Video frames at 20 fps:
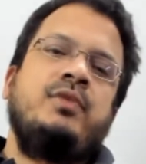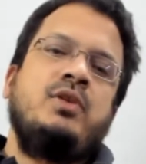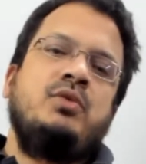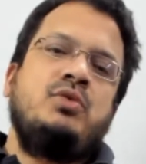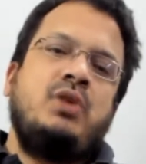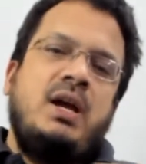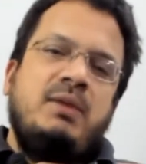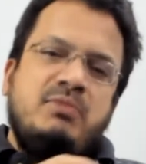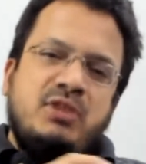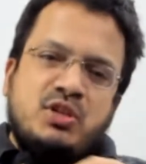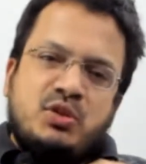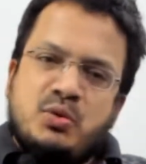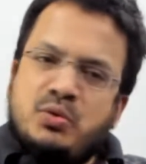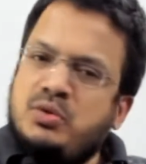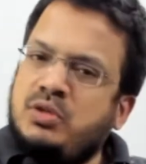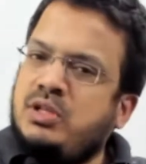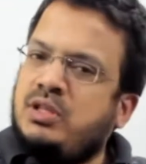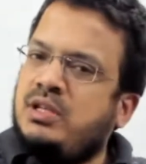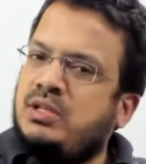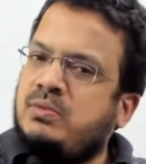So I'm just
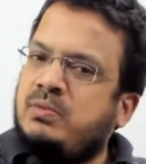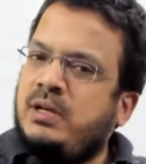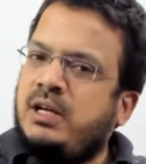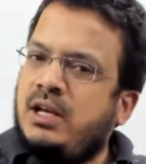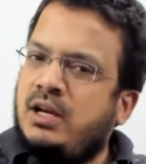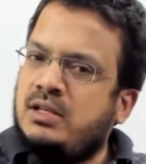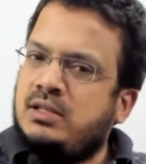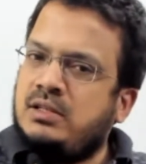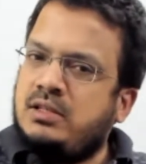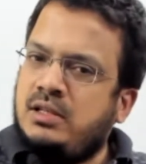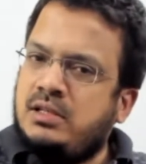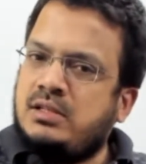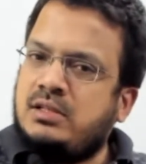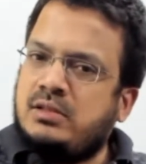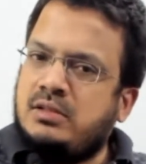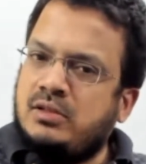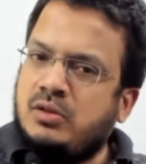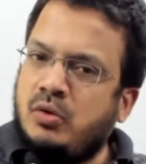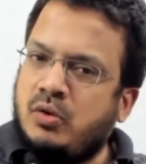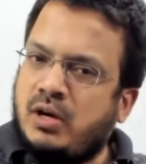using this video,
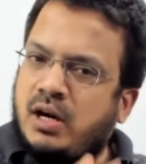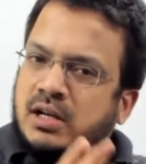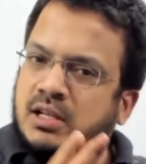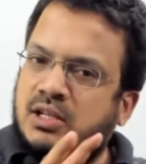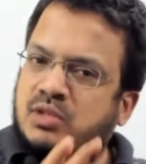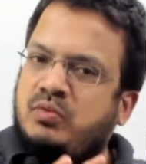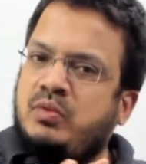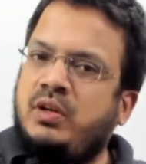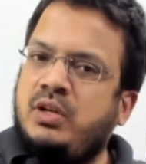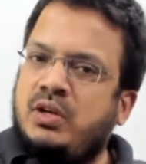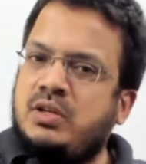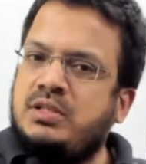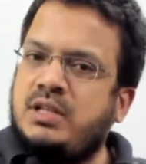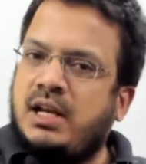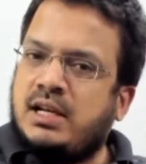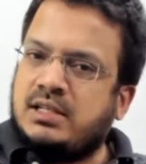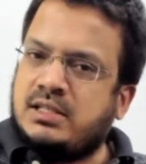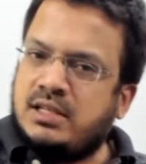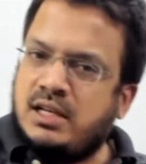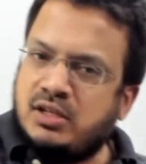look at this video as an
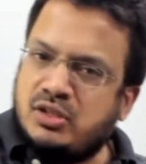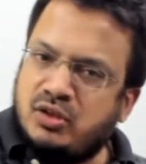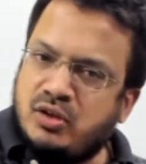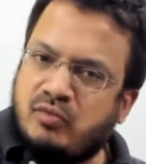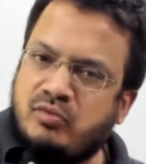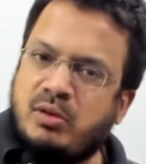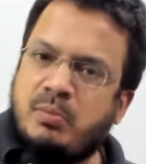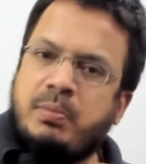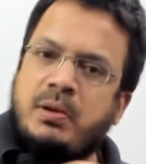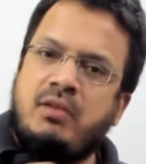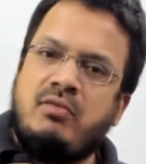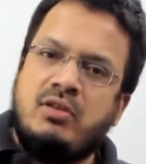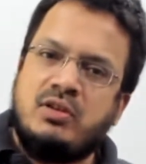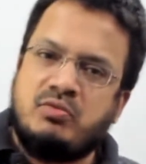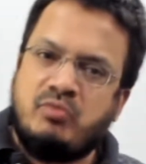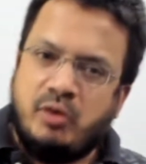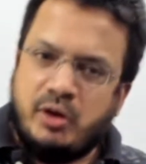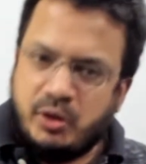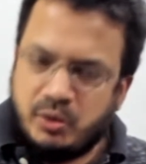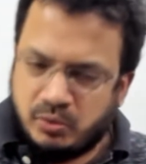extension of the previous
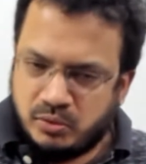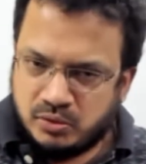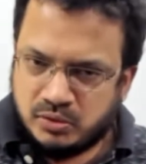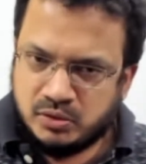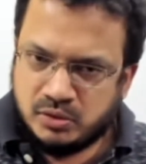video.